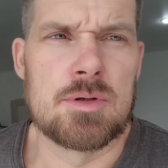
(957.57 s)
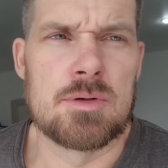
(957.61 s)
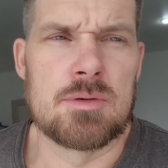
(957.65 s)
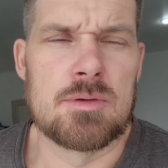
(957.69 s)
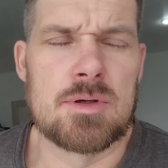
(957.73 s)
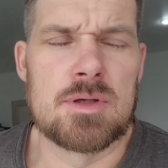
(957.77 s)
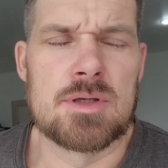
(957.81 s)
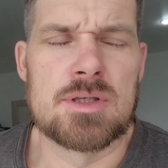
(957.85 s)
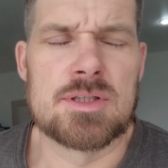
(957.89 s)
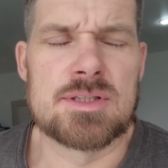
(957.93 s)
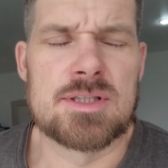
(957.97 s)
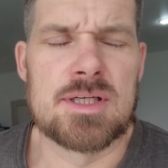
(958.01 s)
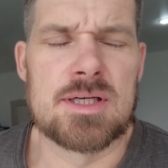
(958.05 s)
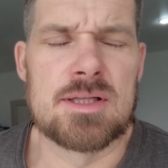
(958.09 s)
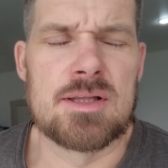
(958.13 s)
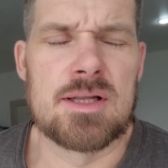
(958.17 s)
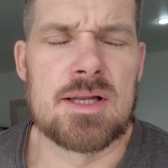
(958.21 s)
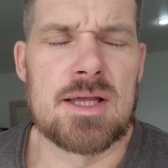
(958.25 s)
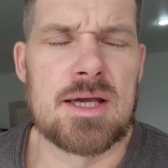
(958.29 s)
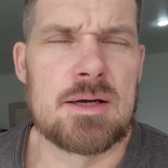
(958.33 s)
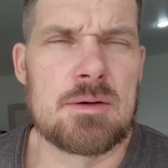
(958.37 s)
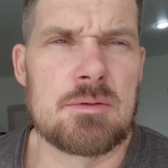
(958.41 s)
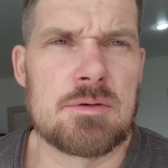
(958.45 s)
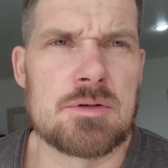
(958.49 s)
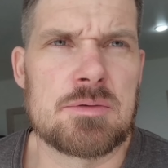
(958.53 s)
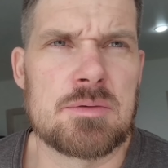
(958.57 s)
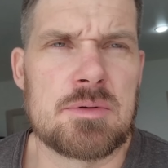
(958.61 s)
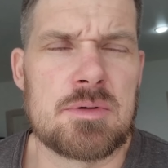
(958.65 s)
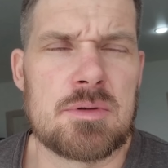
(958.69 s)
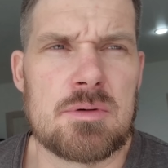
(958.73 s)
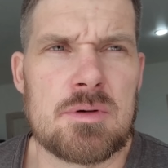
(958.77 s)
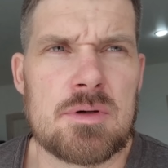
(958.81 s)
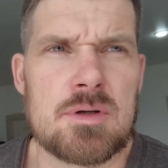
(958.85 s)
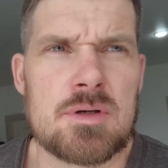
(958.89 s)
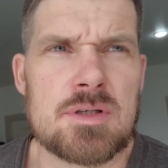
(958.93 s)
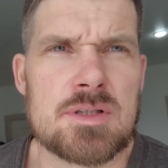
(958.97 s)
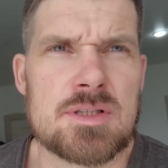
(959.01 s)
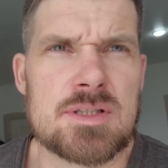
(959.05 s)
We don't understand the language. We
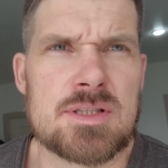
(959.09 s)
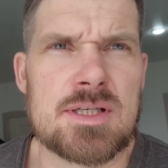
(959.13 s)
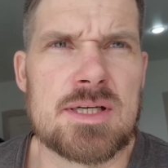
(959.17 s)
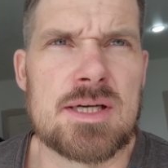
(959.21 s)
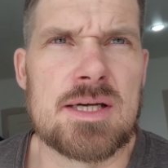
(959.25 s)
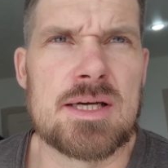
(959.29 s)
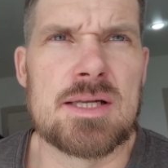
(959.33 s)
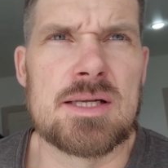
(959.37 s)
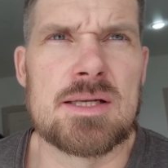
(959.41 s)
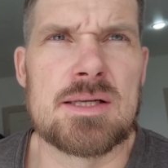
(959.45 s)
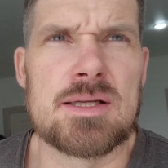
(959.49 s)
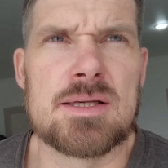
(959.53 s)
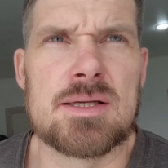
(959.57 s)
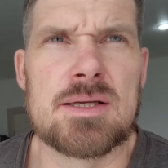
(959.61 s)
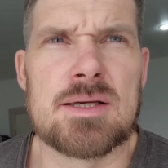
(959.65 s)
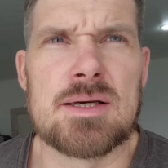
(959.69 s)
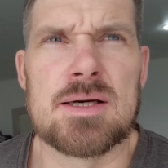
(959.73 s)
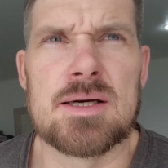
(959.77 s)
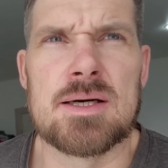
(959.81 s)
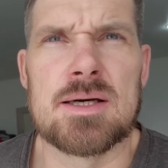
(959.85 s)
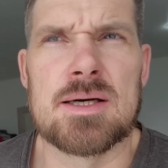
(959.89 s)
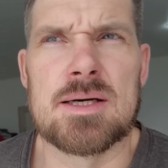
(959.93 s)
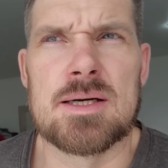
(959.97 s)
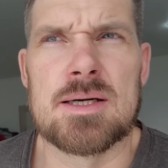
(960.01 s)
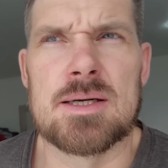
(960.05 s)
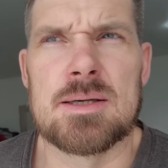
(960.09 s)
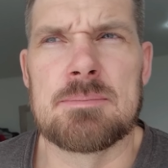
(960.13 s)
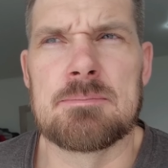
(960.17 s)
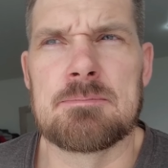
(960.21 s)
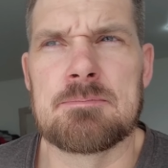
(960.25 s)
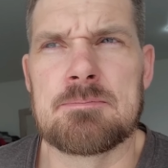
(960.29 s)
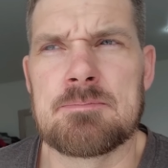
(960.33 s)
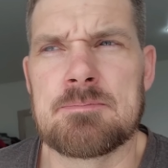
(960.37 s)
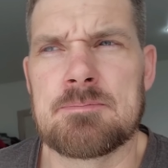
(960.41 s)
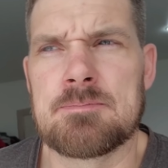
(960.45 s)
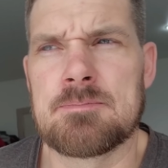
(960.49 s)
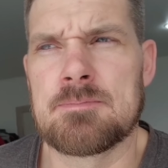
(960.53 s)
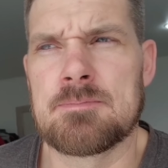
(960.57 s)
don't understand. Um,